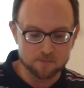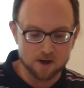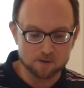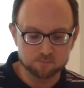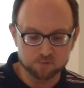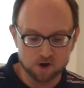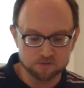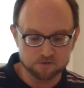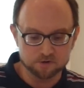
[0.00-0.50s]
my
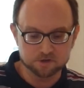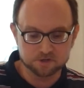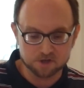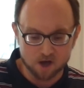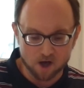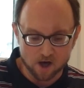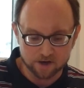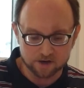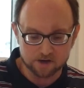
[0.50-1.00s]
brother
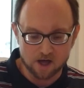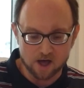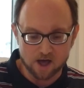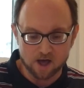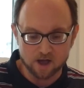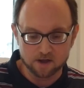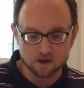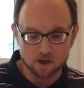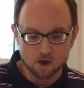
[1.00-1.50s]
John, and
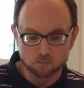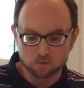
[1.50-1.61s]
I,